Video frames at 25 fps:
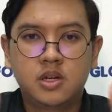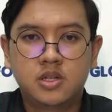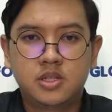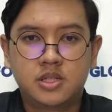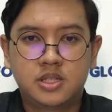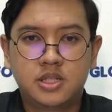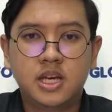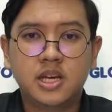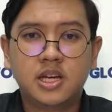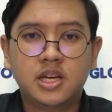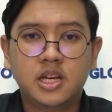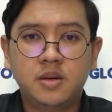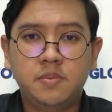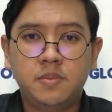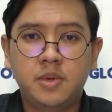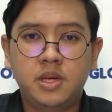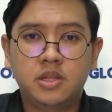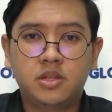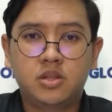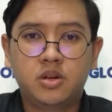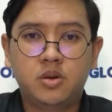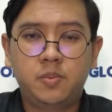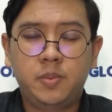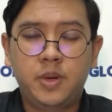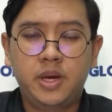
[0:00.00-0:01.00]
Second main
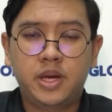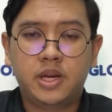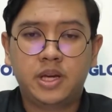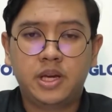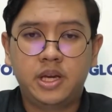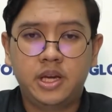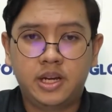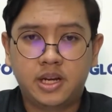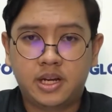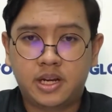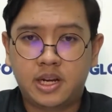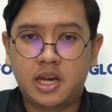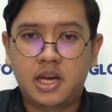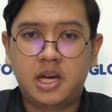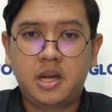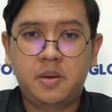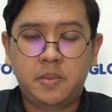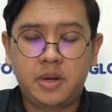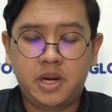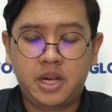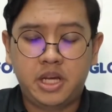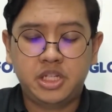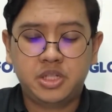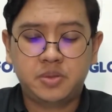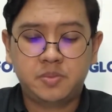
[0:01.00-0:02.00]
topic in client
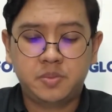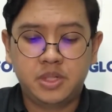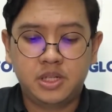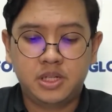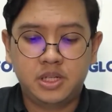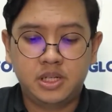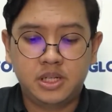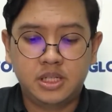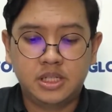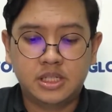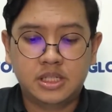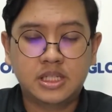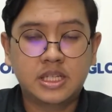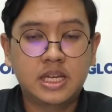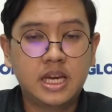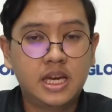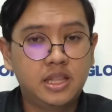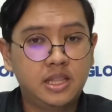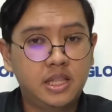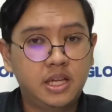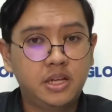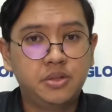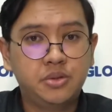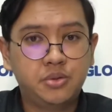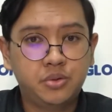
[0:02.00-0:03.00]
management is
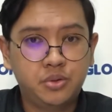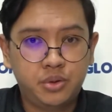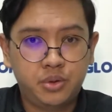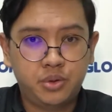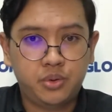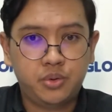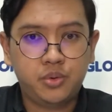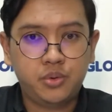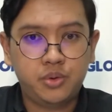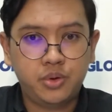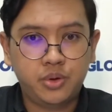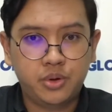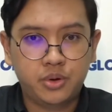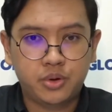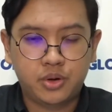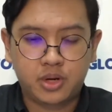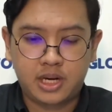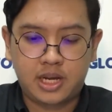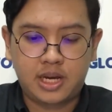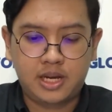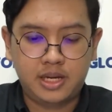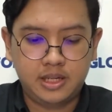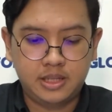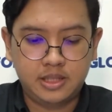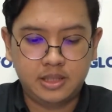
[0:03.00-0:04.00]
getting to know your
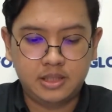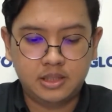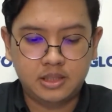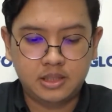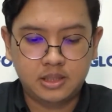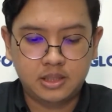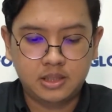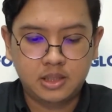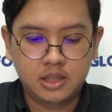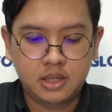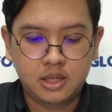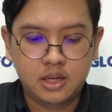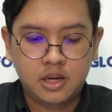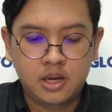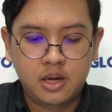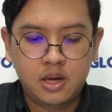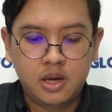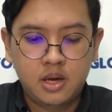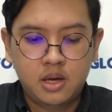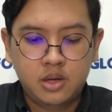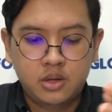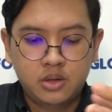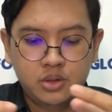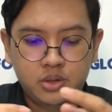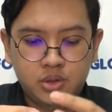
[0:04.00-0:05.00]
client.
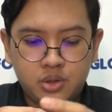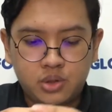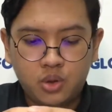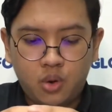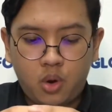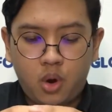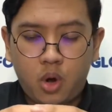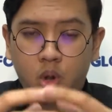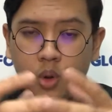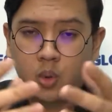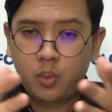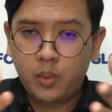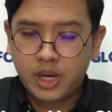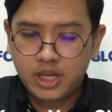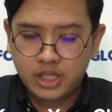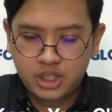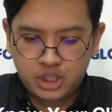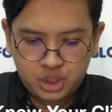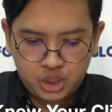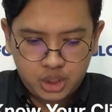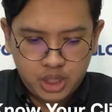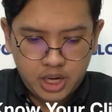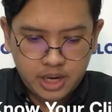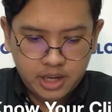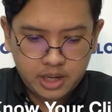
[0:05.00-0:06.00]
So always
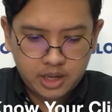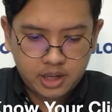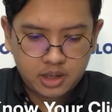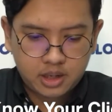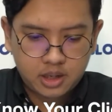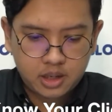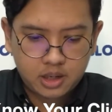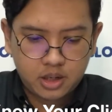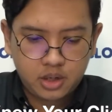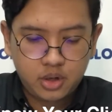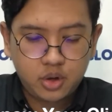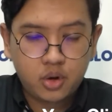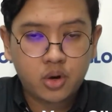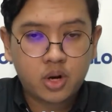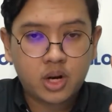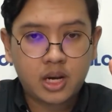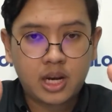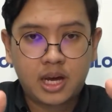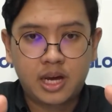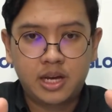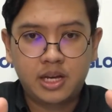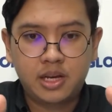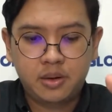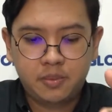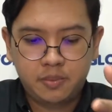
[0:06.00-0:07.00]
check your
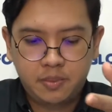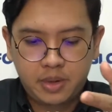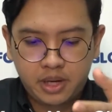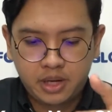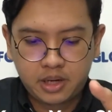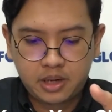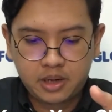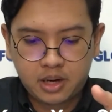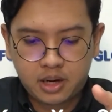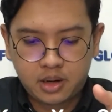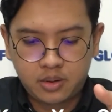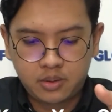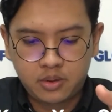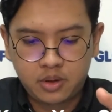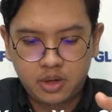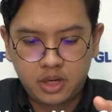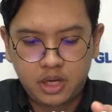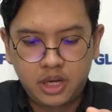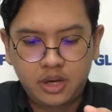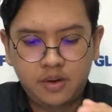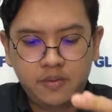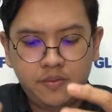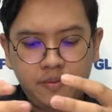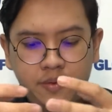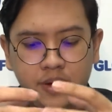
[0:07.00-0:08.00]
client background.
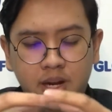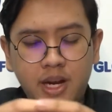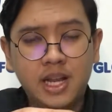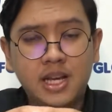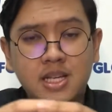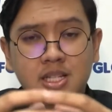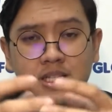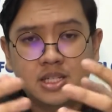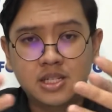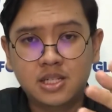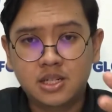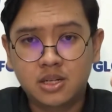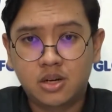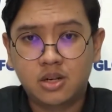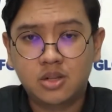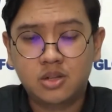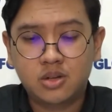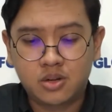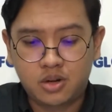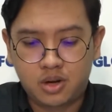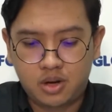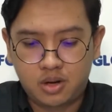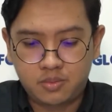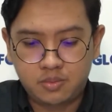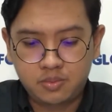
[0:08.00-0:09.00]
In
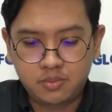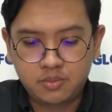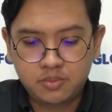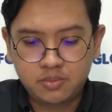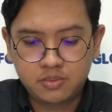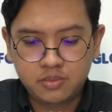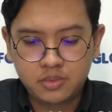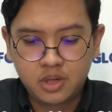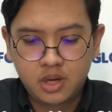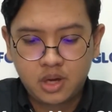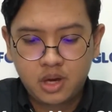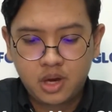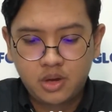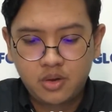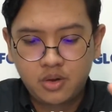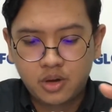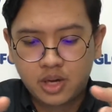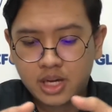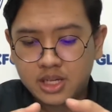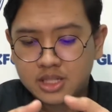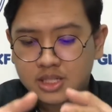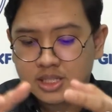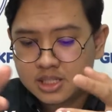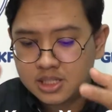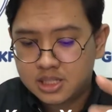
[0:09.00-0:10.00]
freelancer.com, you
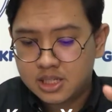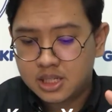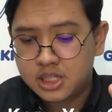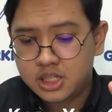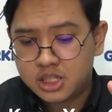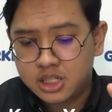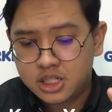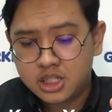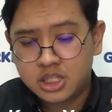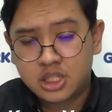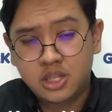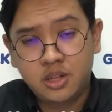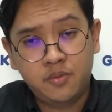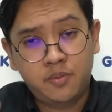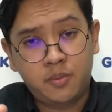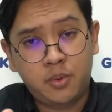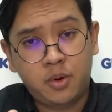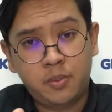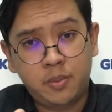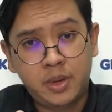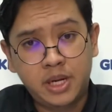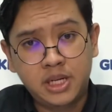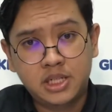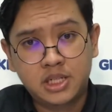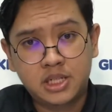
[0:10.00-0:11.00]
can search this
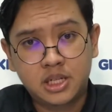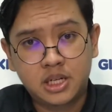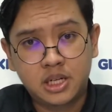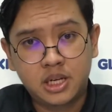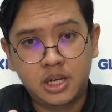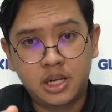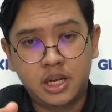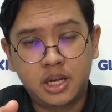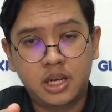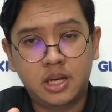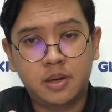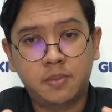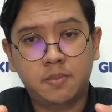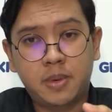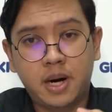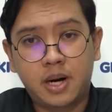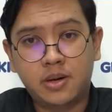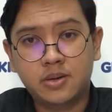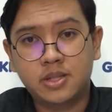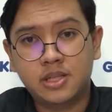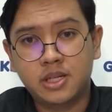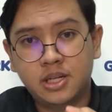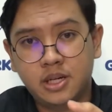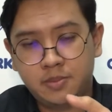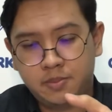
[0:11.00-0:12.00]
information in
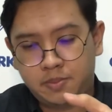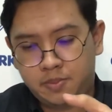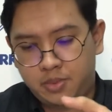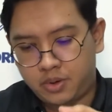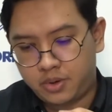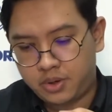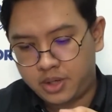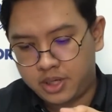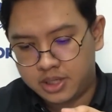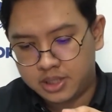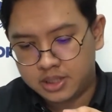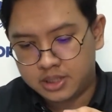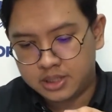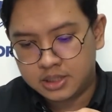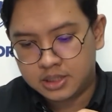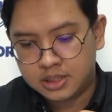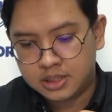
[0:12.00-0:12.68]
about the employer.